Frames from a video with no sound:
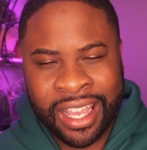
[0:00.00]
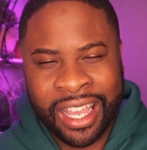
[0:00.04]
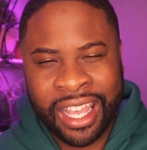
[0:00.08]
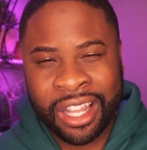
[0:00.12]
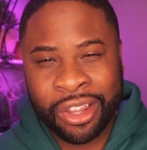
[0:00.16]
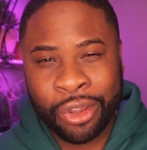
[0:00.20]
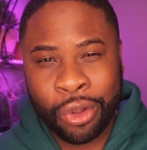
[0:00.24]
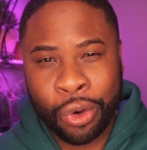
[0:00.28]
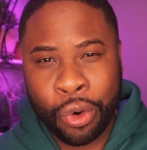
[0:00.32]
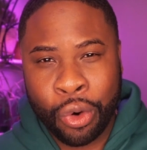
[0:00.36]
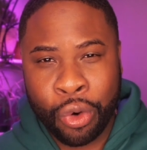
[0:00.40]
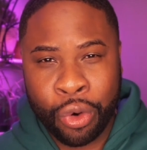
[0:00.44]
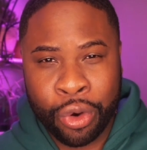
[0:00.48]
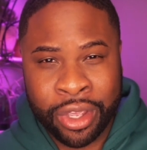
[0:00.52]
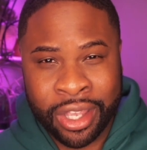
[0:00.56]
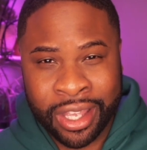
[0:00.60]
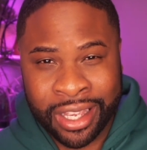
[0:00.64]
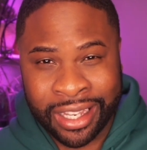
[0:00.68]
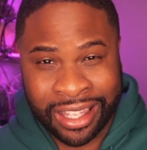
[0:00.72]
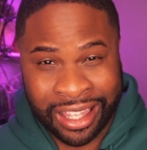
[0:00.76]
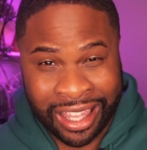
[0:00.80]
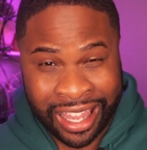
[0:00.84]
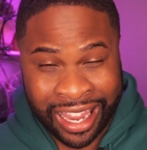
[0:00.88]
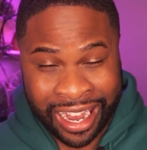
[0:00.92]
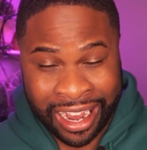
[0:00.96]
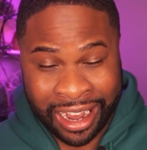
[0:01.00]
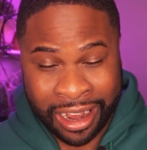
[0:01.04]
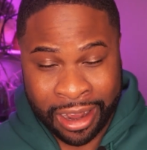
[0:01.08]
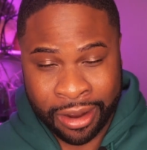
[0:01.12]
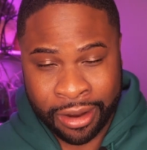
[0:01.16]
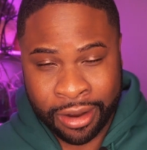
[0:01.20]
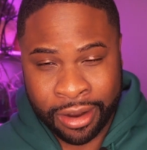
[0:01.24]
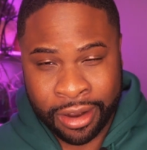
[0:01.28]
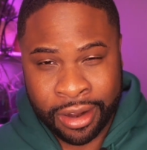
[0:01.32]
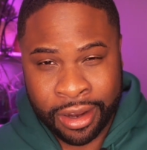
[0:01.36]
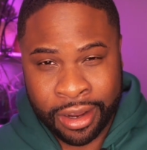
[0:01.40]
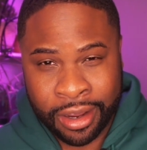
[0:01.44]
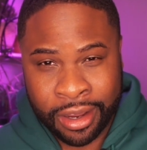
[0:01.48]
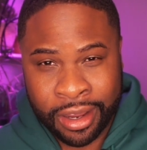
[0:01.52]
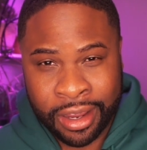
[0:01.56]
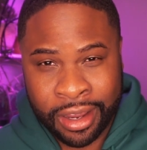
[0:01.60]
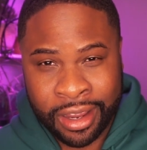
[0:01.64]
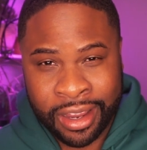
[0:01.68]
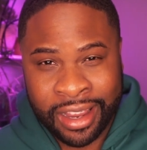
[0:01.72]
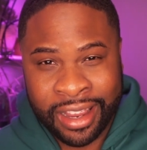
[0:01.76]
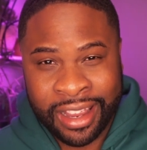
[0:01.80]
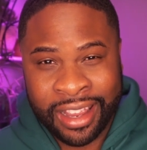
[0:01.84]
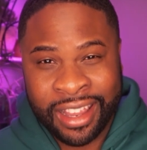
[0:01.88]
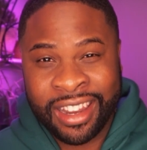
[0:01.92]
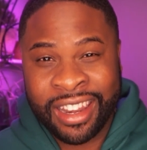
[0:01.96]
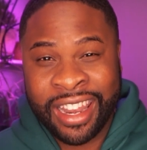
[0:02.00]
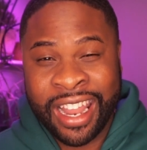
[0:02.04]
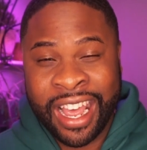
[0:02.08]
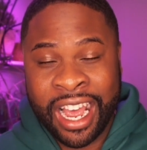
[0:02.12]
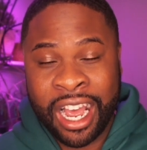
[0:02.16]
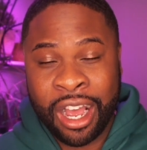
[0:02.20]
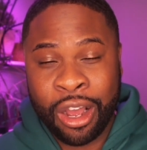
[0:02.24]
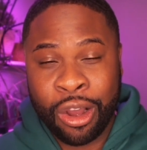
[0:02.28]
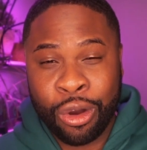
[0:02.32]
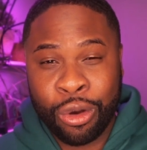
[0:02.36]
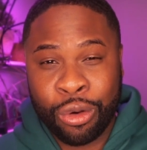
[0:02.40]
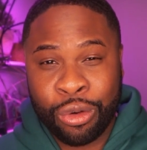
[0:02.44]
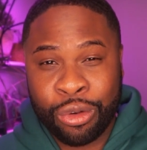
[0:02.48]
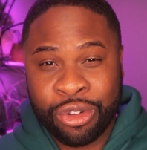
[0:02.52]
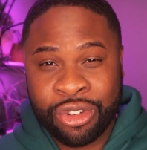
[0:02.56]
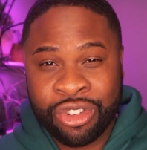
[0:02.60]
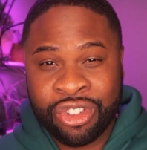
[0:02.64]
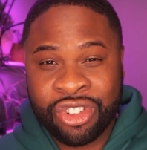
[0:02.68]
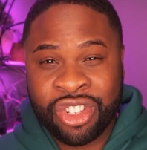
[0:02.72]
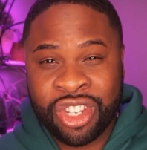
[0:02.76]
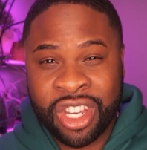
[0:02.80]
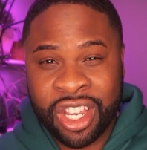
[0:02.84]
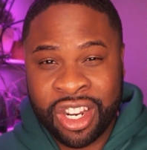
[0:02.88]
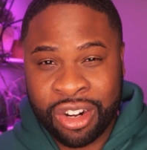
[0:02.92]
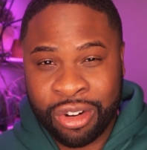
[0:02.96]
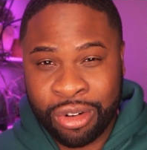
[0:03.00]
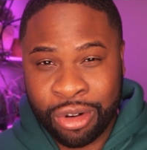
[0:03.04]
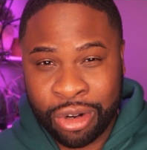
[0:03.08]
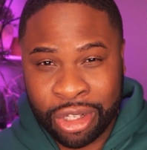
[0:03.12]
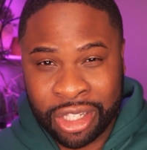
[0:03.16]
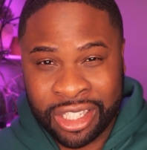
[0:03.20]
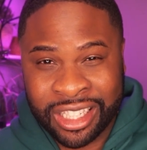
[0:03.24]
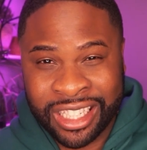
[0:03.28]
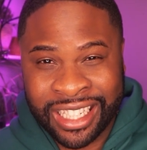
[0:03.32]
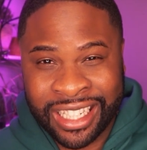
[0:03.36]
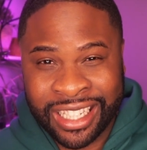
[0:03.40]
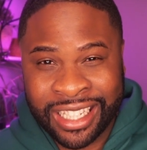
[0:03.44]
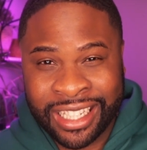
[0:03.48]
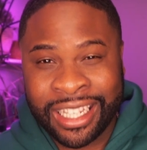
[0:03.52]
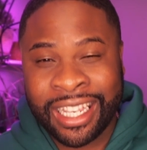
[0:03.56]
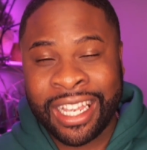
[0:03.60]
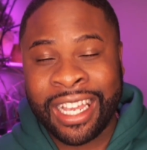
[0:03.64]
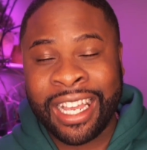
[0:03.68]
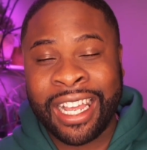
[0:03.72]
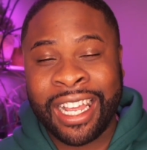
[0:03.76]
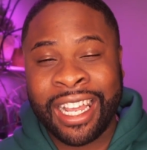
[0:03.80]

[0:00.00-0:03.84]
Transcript: and the Hoya care. Now, generally,